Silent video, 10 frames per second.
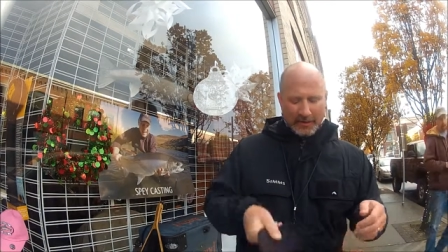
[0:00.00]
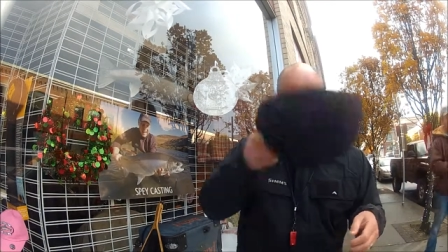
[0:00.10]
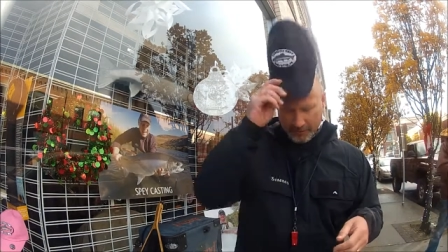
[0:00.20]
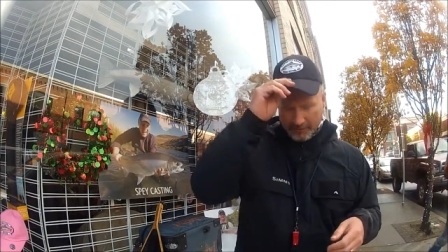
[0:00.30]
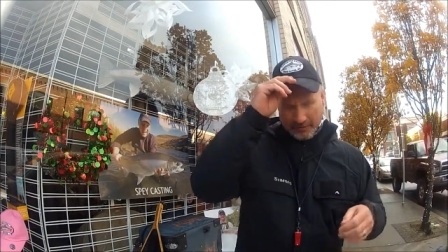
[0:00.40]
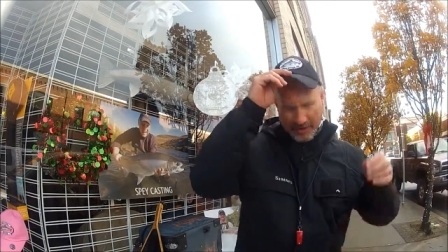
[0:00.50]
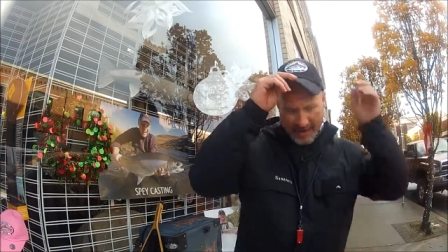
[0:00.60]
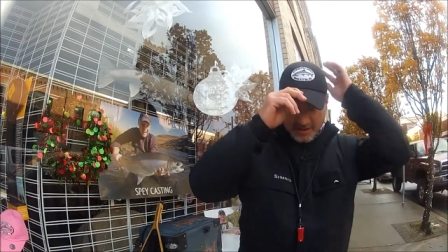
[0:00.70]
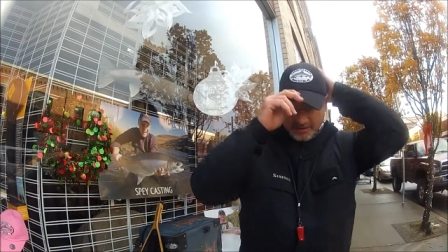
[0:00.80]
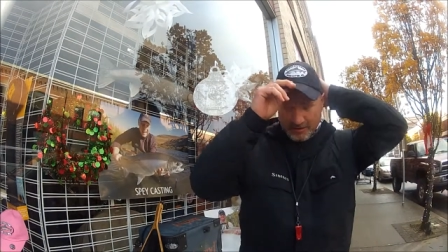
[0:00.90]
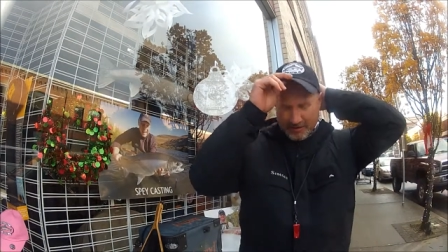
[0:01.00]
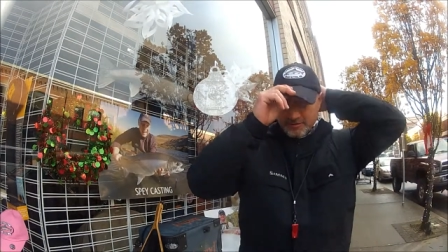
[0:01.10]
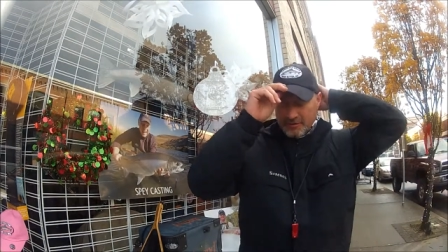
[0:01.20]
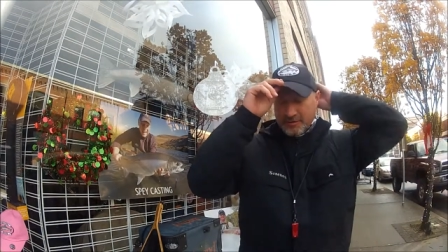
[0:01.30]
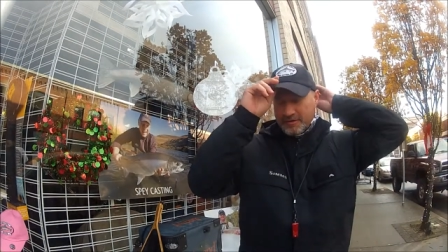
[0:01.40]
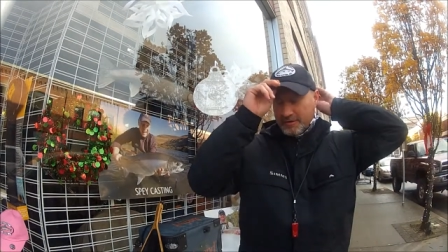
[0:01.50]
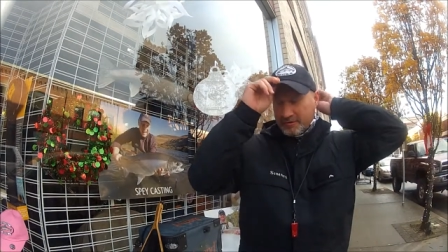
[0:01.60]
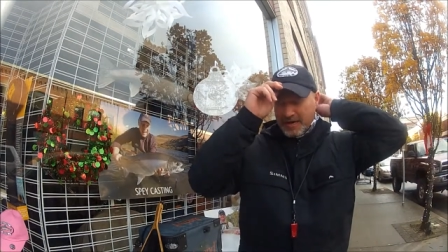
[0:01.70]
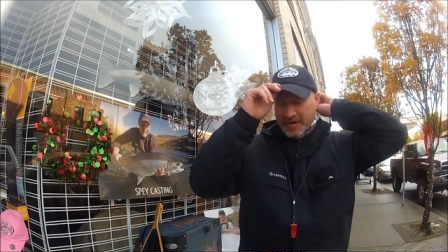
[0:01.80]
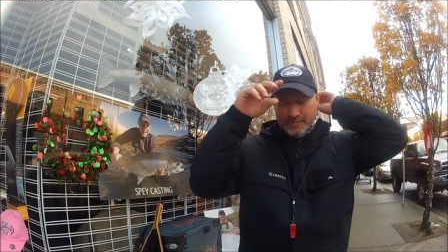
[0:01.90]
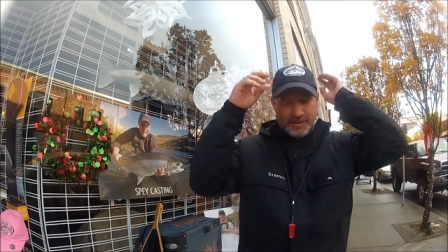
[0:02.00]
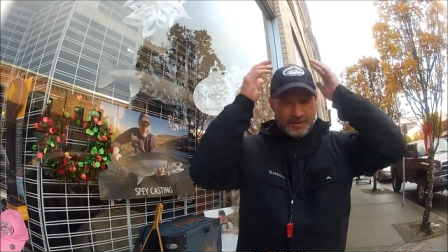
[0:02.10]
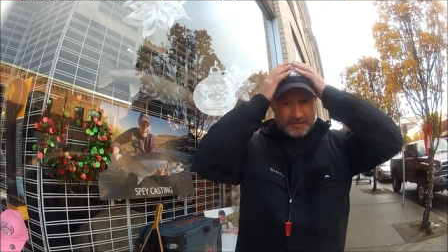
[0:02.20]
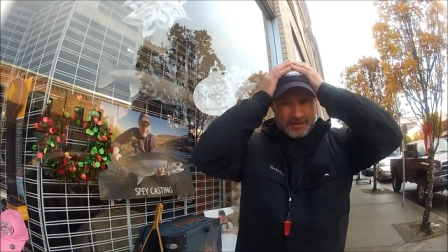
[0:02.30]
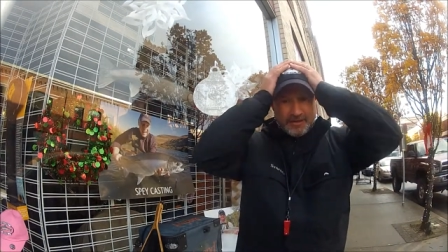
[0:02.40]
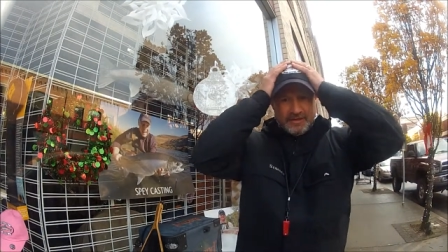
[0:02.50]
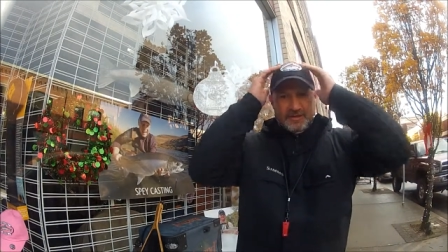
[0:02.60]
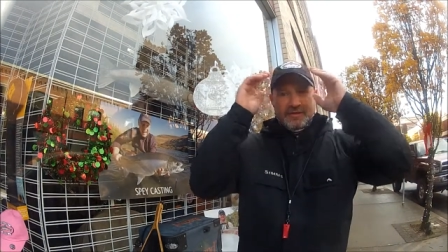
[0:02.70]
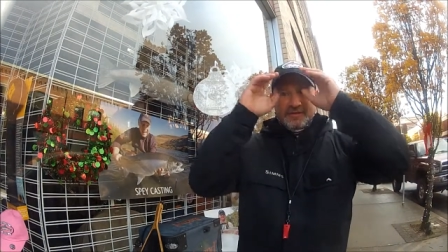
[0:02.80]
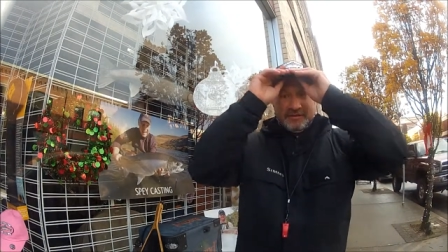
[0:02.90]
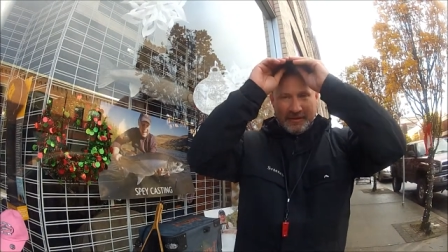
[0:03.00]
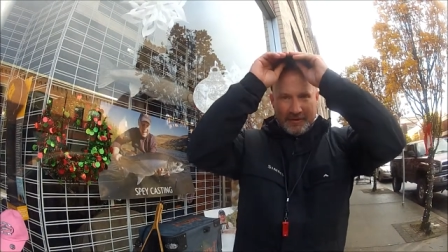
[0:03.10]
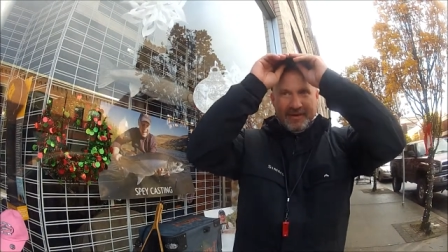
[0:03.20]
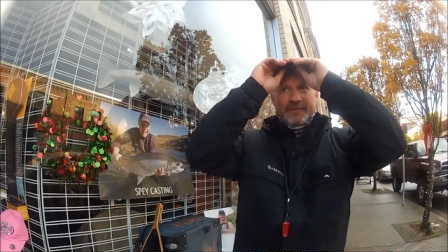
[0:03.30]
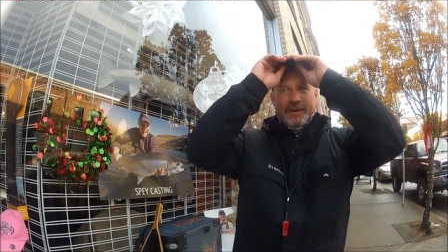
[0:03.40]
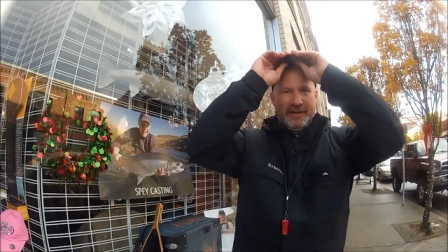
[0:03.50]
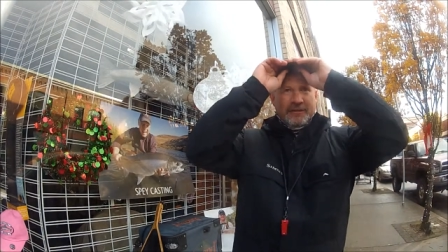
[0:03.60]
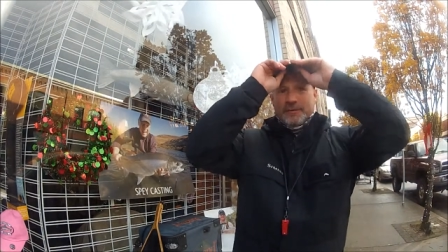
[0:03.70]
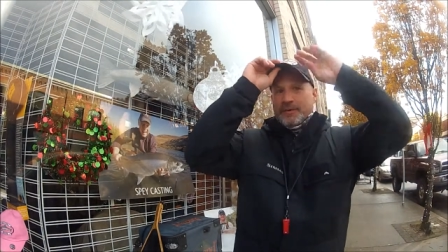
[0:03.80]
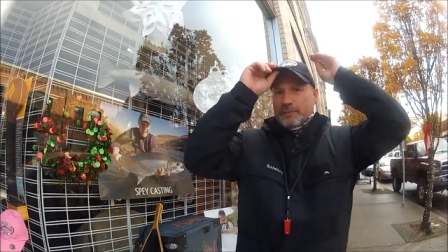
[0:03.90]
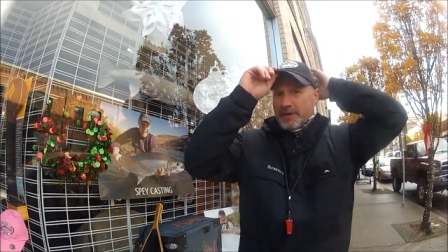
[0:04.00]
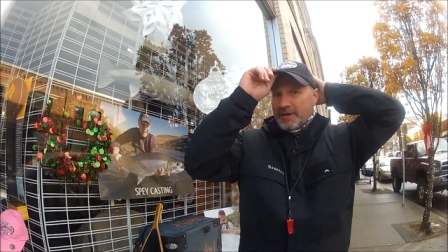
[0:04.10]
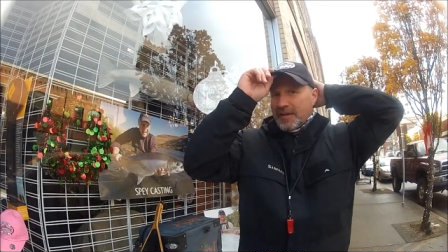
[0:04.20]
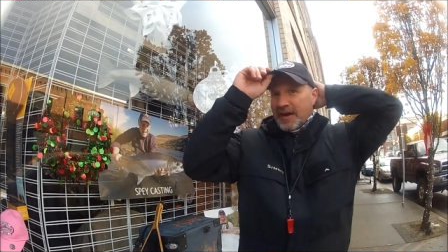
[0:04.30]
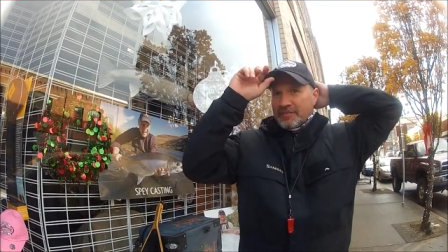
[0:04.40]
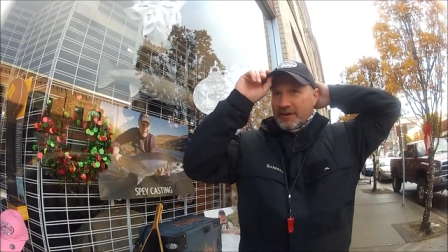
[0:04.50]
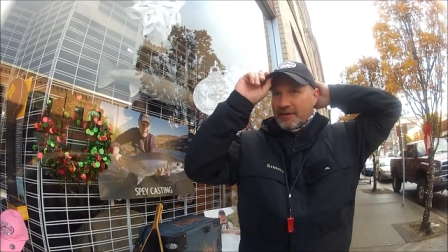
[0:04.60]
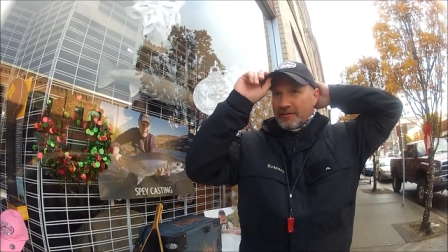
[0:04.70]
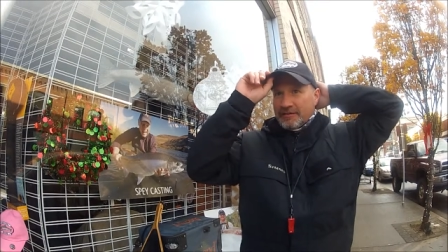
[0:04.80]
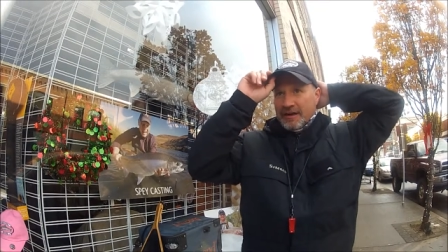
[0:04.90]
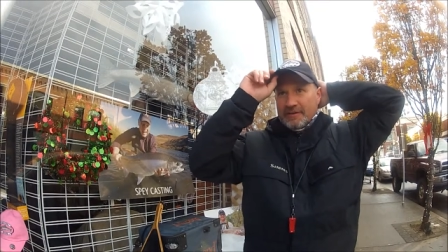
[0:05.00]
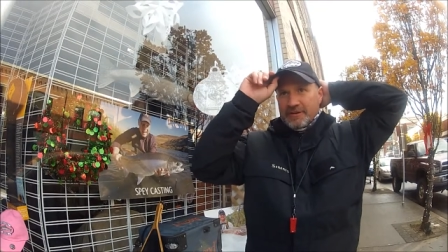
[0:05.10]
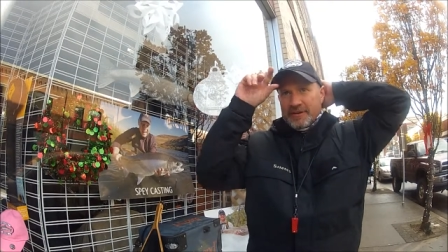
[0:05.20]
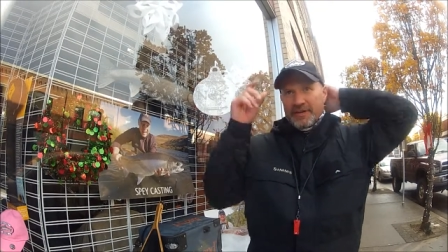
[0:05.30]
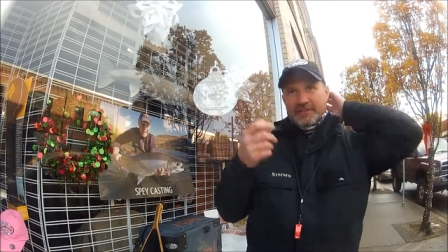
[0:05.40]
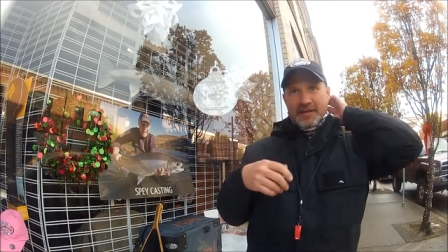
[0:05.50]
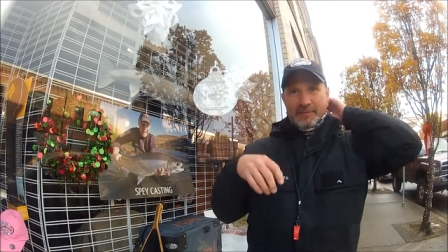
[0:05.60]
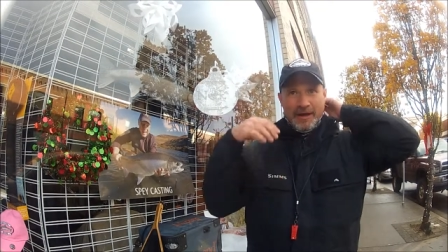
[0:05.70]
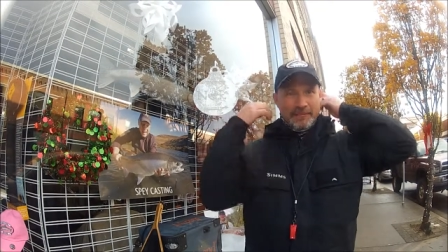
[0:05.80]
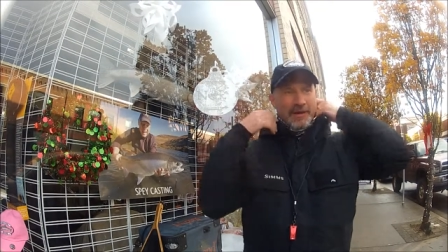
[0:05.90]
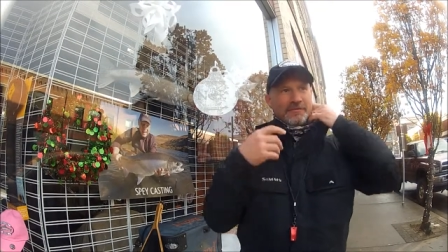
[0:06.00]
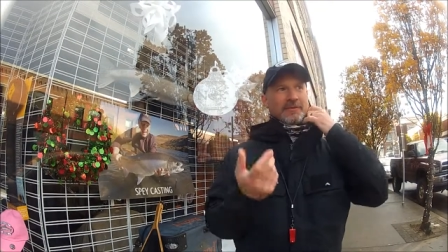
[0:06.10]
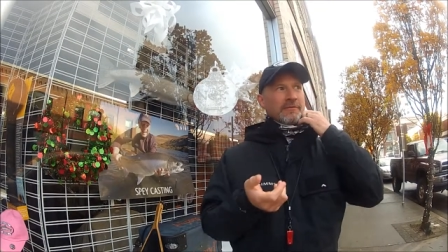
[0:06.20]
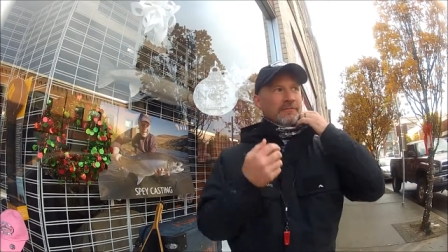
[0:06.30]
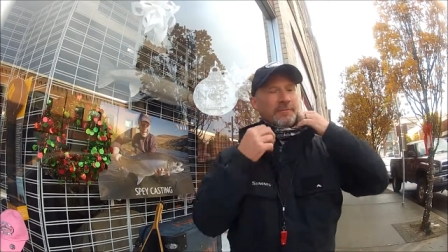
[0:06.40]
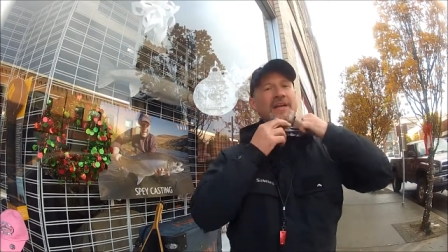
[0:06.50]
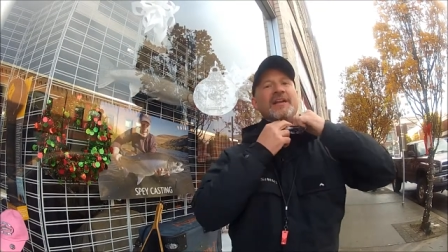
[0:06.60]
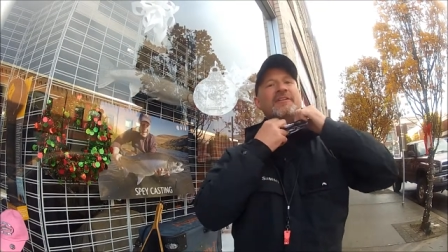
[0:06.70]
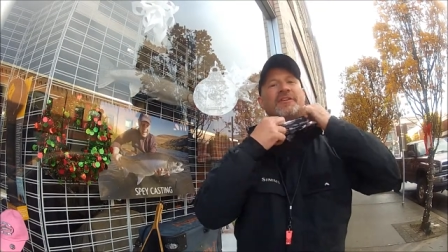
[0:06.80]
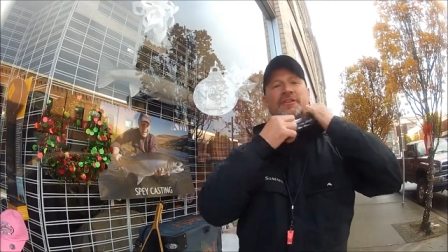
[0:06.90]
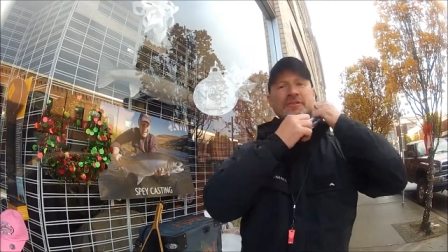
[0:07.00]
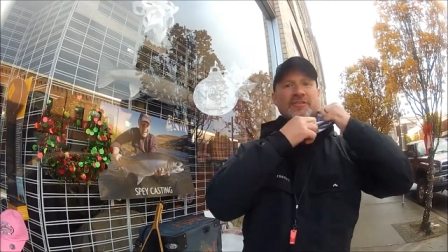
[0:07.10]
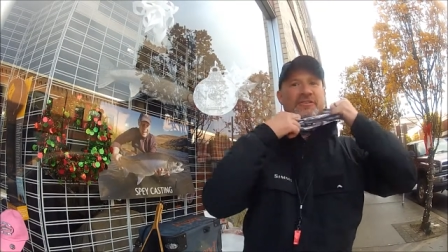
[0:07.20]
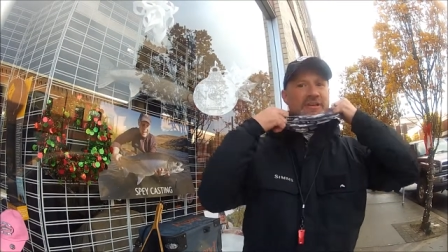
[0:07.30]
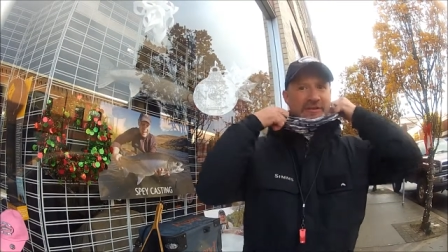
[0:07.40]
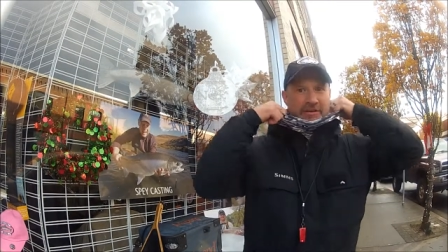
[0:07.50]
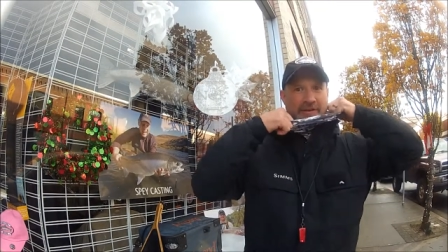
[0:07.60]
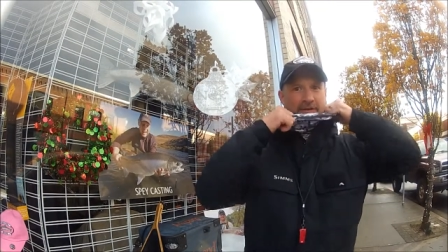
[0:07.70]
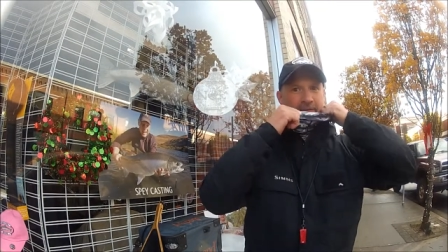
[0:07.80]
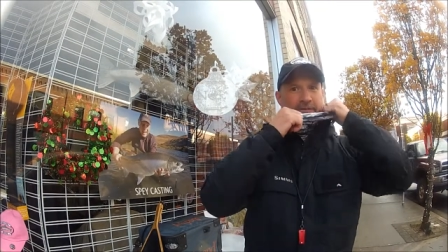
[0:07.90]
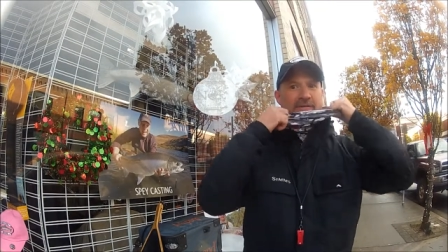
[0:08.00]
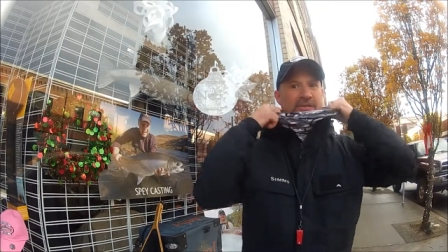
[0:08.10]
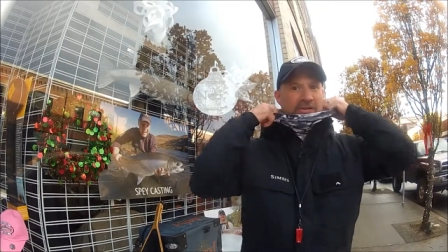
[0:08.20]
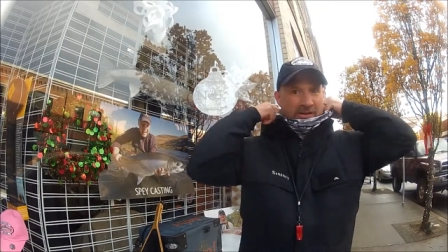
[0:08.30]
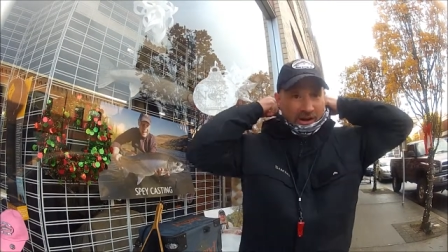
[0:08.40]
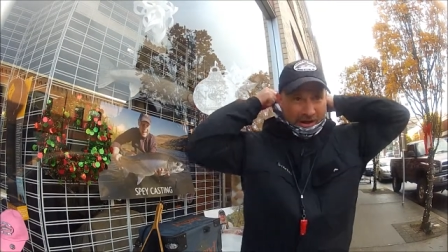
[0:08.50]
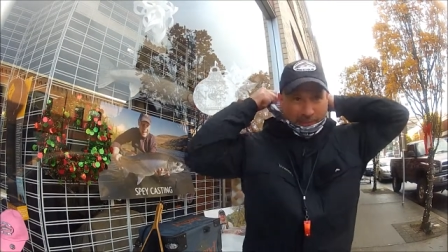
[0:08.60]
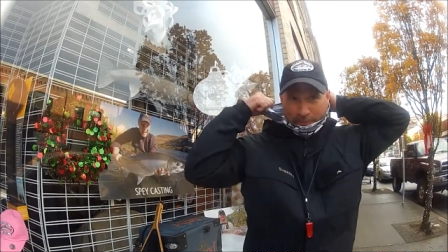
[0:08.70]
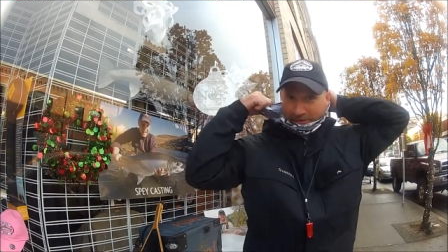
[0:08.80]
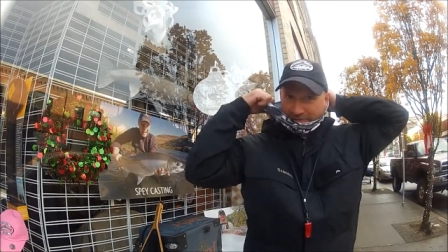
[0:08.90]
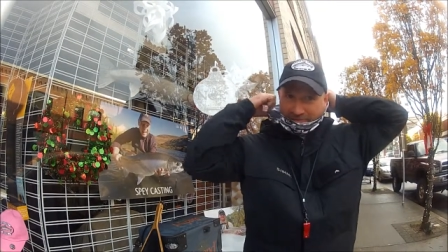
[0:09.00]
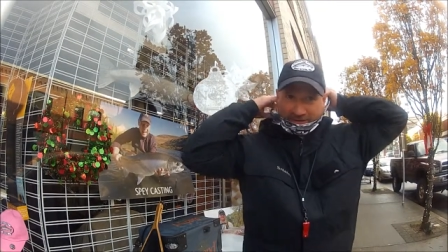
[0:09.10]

And you throw a hat on and you're in good shape. Now, some days it might get really windy out there and stuff. And the neat thing about buff is many different uses that you can you can accomplish.